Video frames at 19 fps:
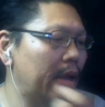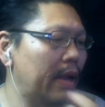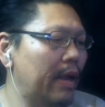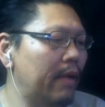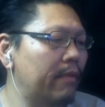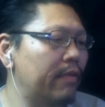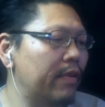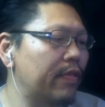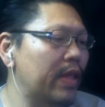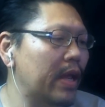
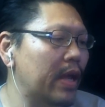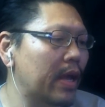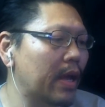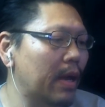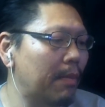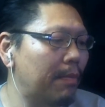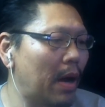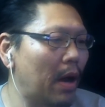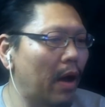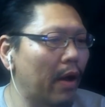Everything
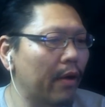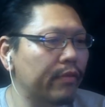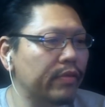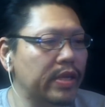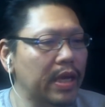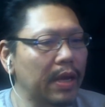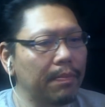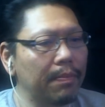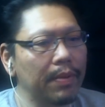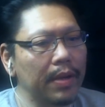about
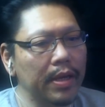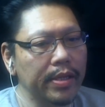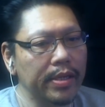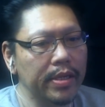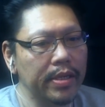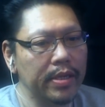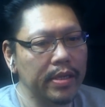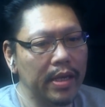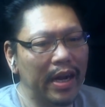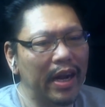aquascaping
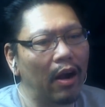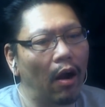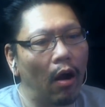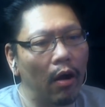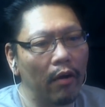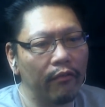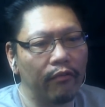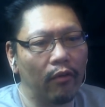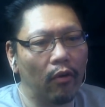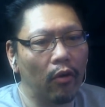is an
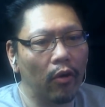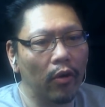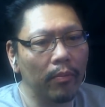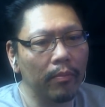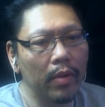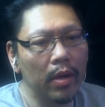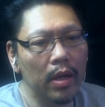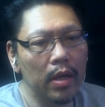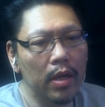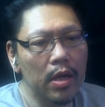art
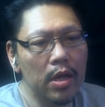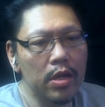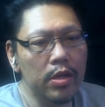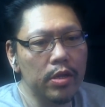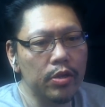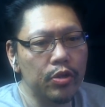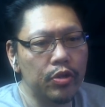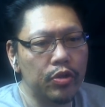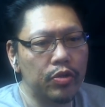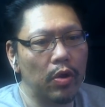form.
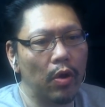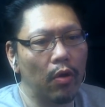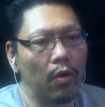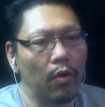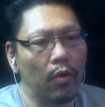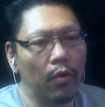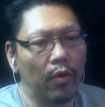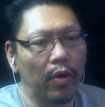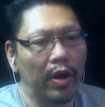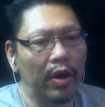
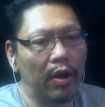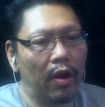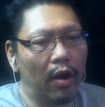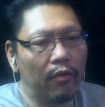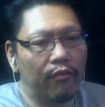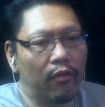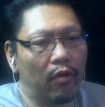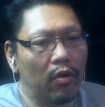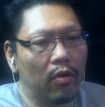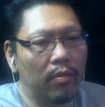So an art
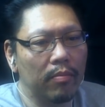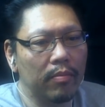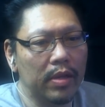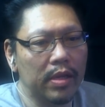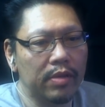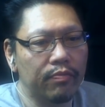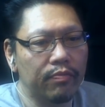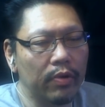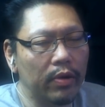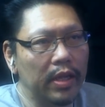form
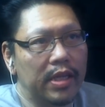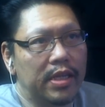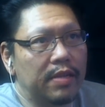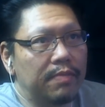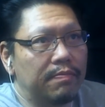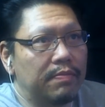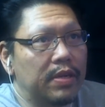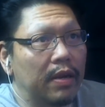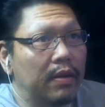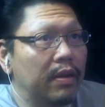is really
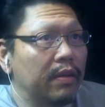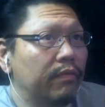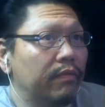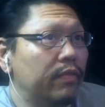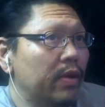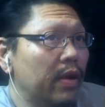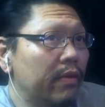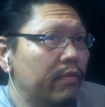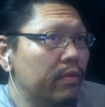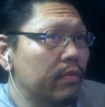subjective
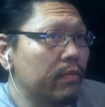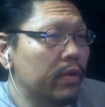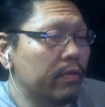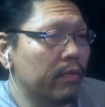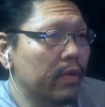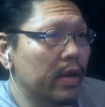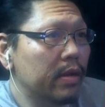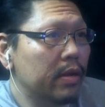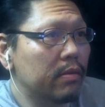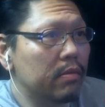to everyone,
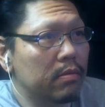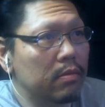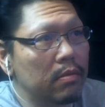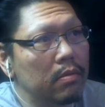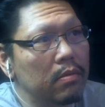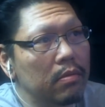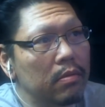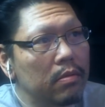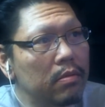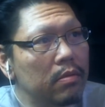right?
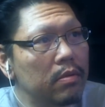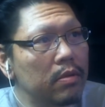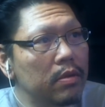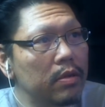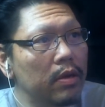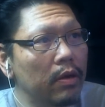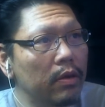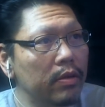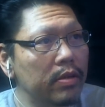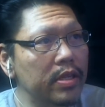
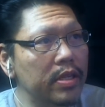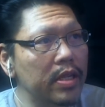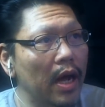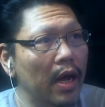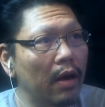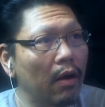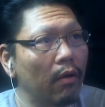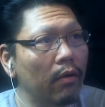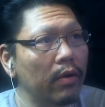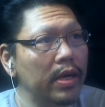It's
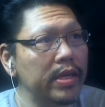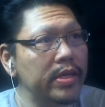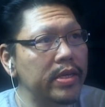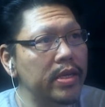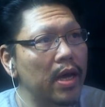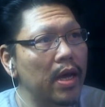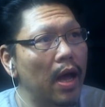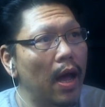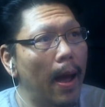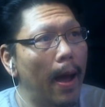not always
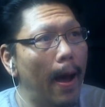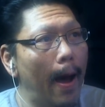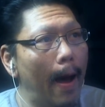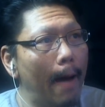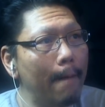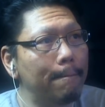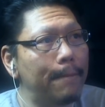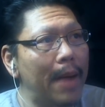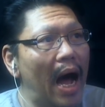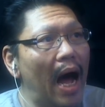
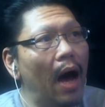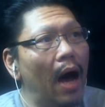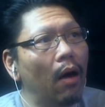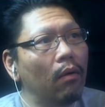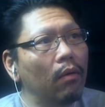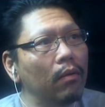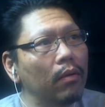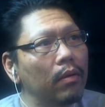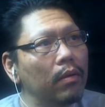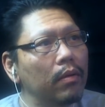
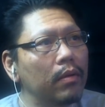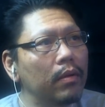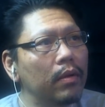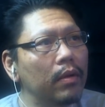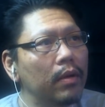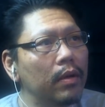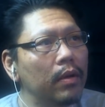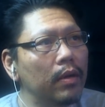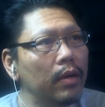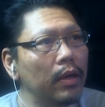about,
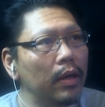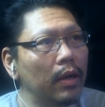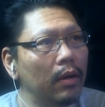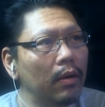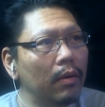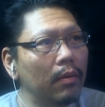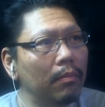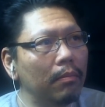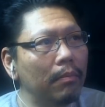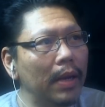
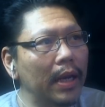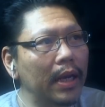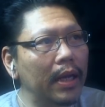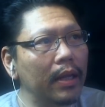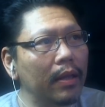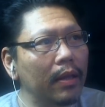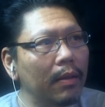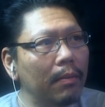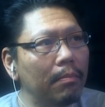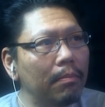
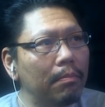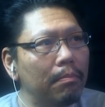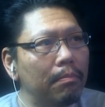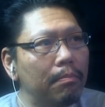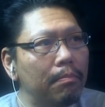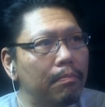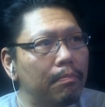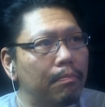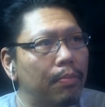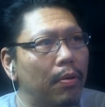making the
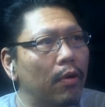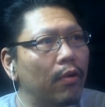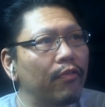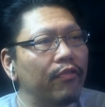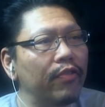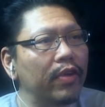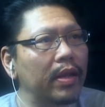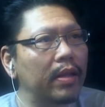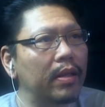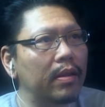
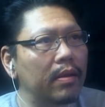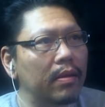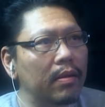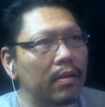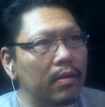perfect,